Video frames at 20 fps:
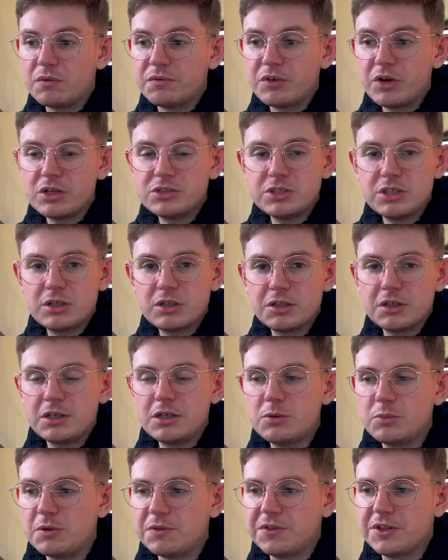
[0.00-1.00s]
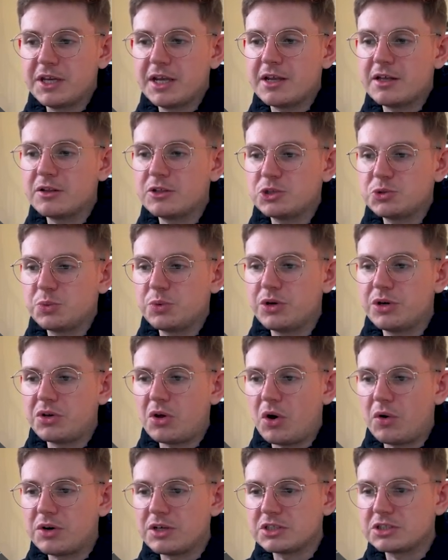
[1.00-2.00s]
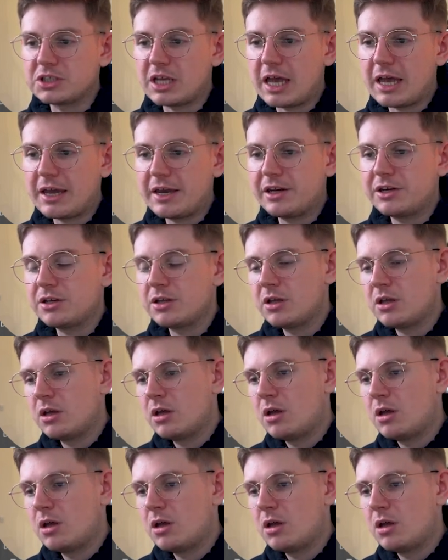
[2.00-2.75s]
vertically with the English word on its side,